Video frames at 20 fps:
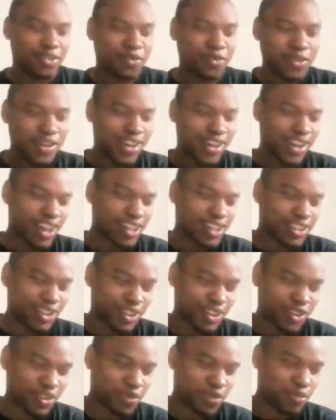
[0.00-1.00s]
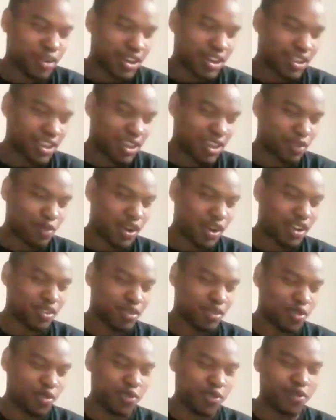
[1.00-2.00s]
We gotta talk about like my
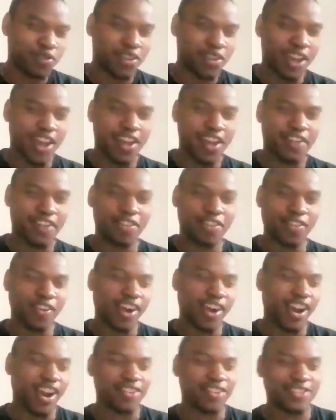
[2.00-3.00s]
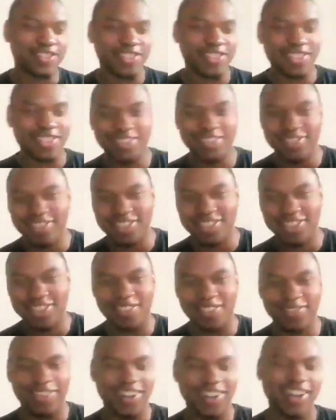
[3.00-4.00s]
new favorite wide receiver,
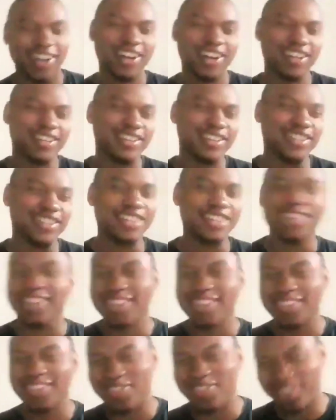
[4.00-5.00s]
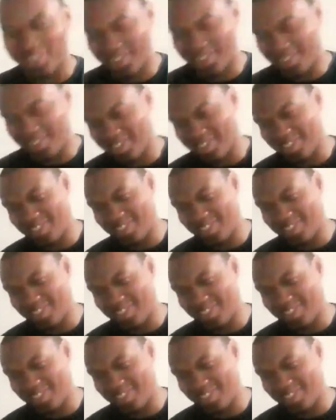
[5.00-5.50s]
Stephon Diggs, bro.